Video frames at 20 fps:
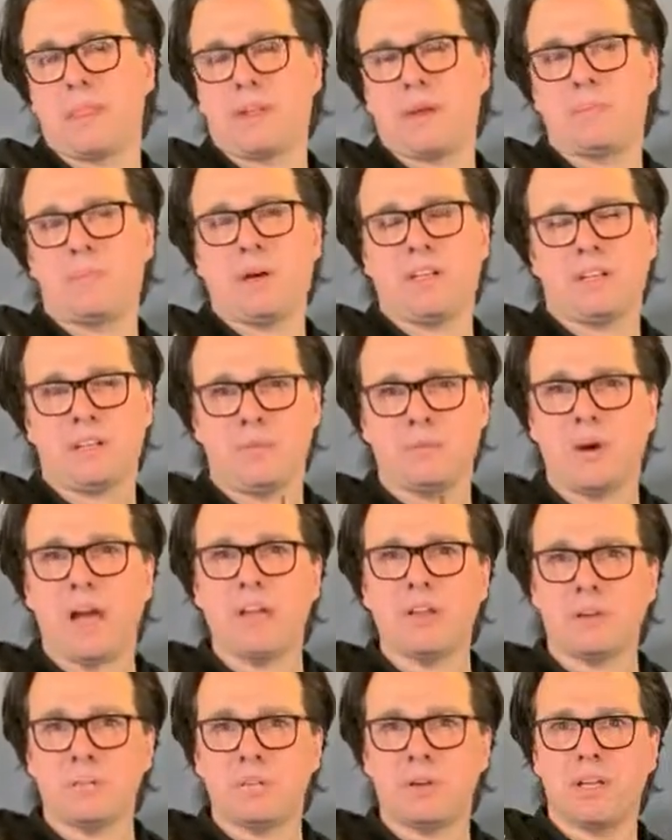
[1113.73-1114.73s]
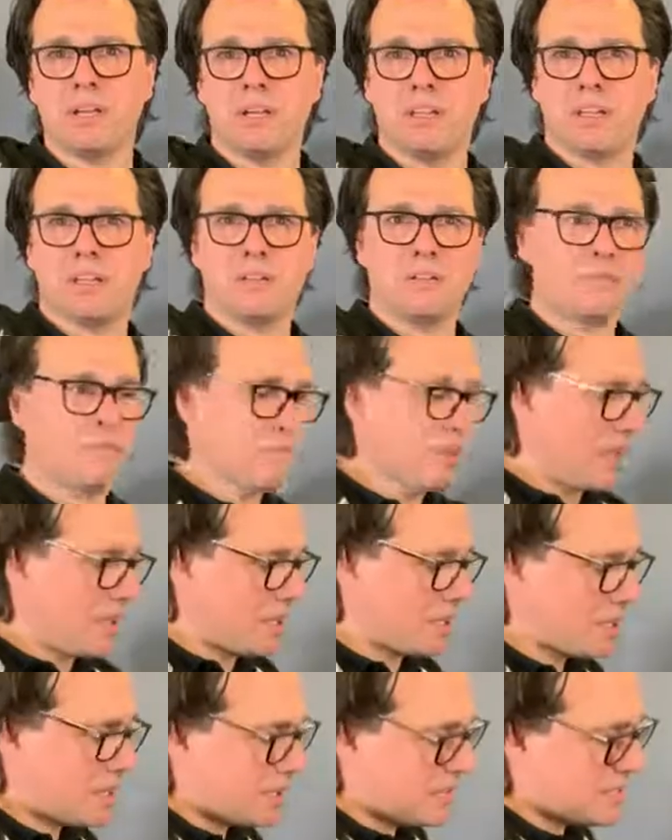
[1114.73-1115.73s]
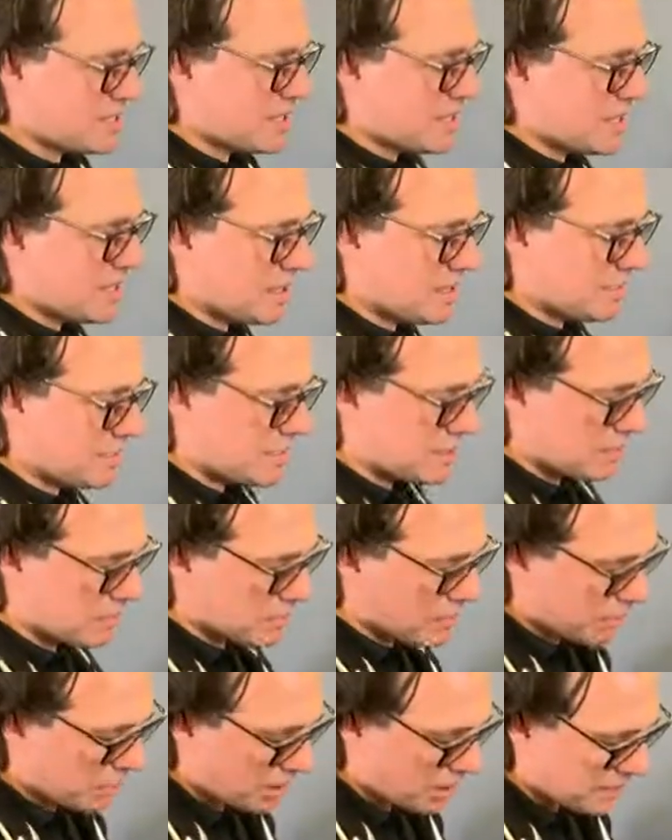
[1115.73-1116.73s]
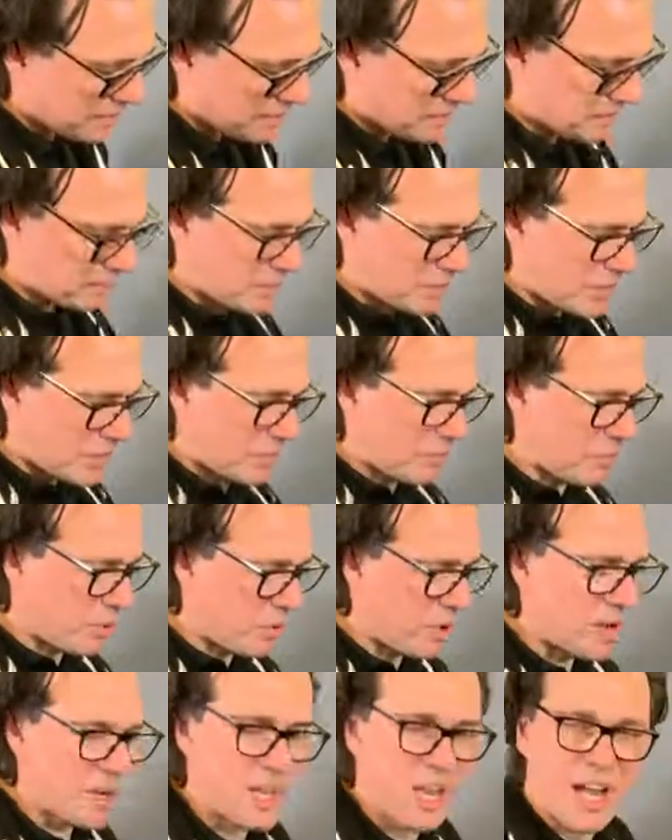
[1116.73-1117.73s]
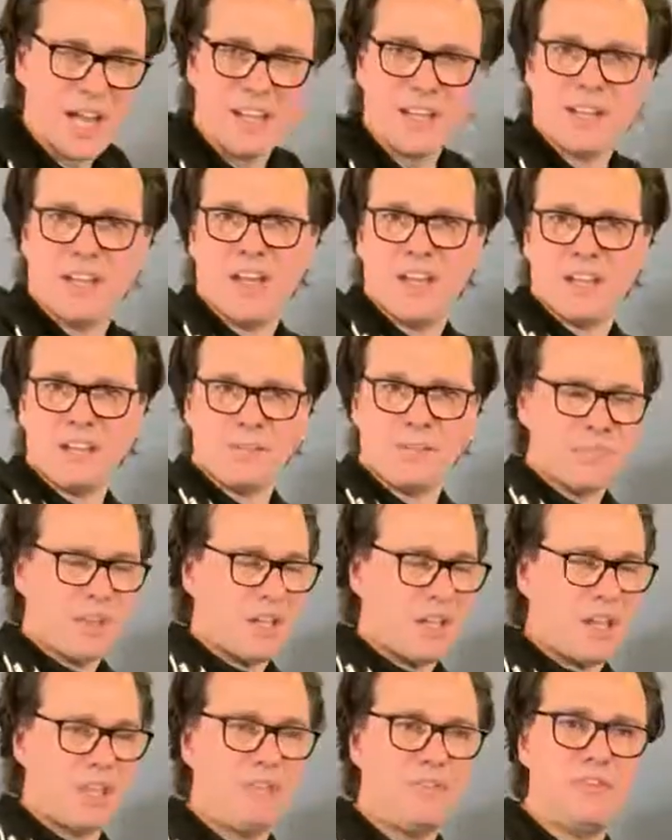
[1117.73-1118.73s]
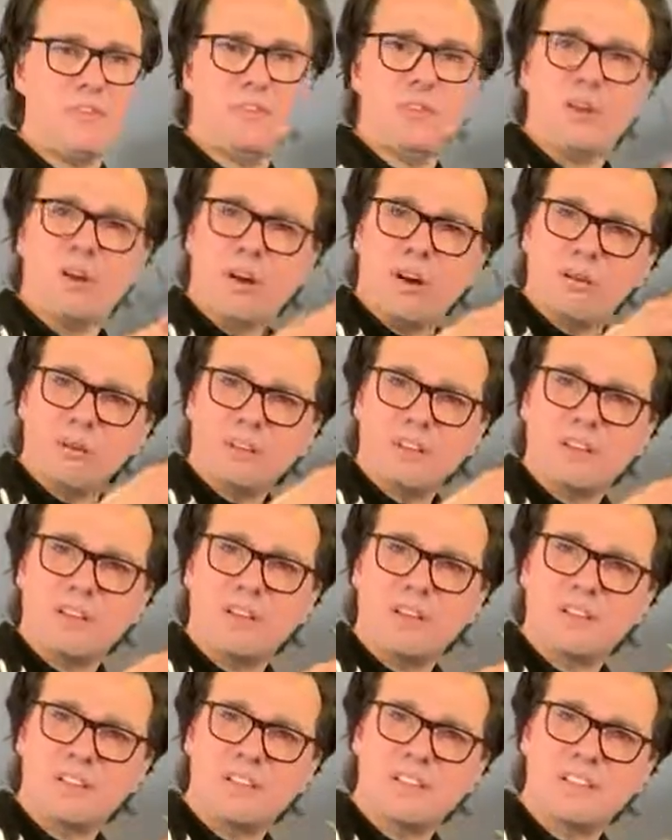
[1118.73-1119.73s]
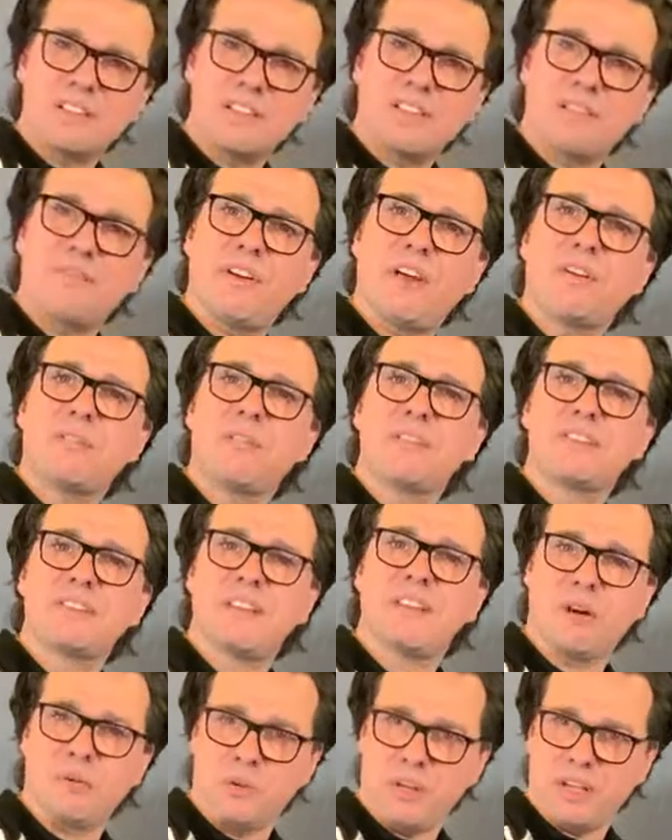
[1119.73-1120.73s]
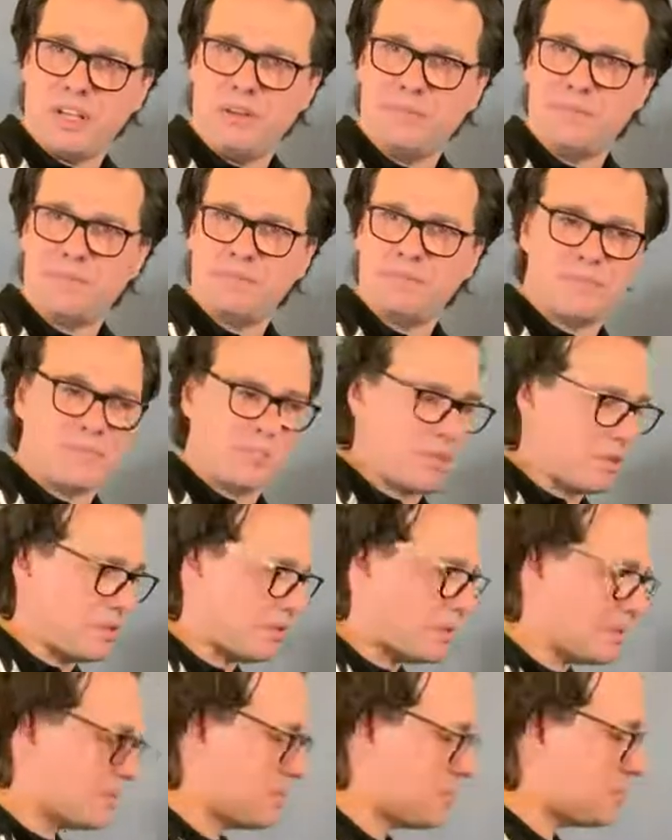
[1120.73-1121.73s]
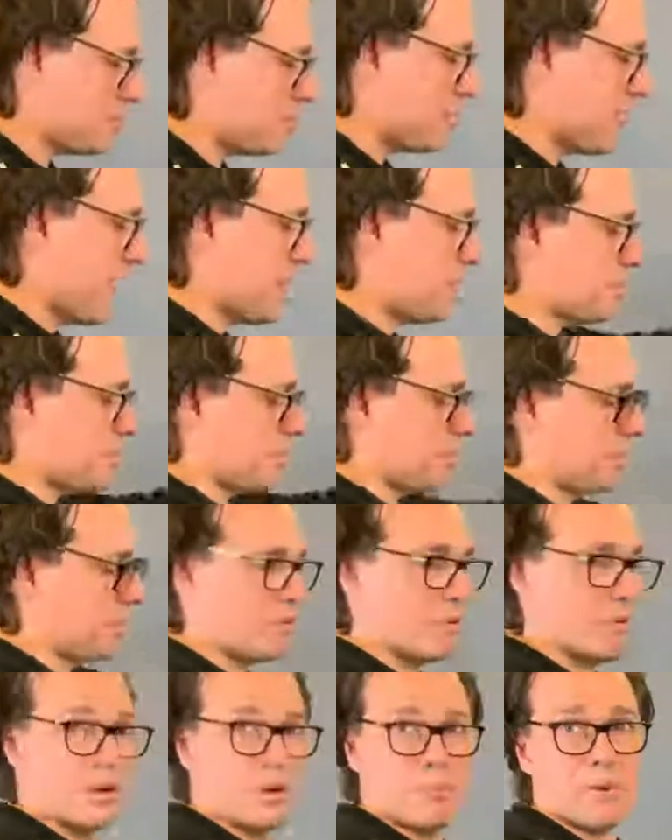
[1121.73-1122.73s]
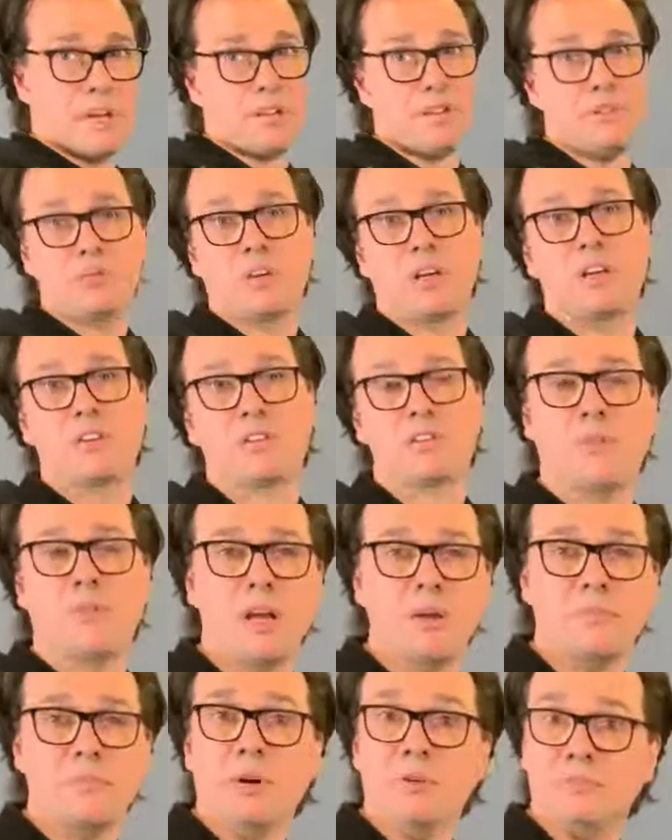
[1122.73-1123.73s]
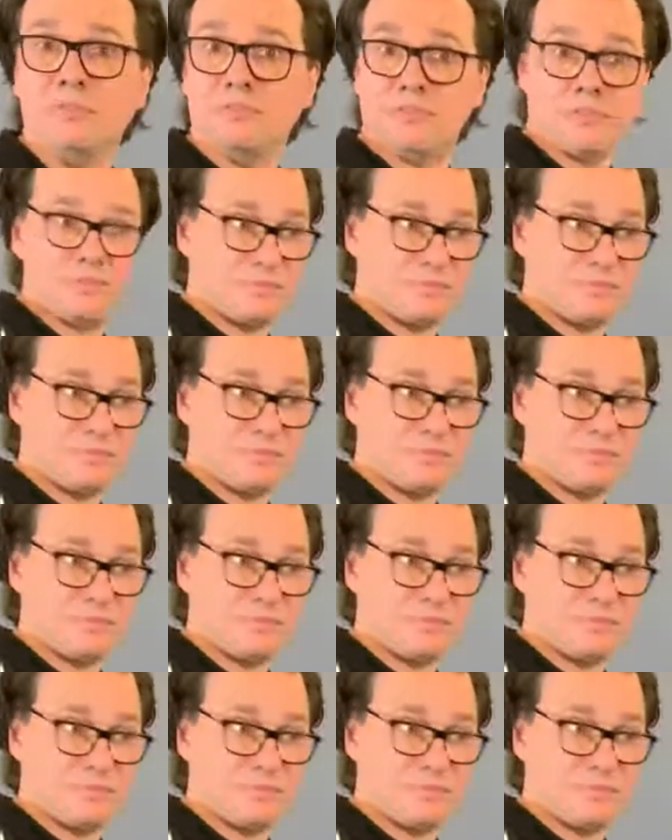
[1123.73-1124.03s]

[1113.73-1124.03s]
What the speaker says: But in my opinion, it gives a little bit more guideline if you close the scissor very slowly. So this is what I prefer, but you can try both.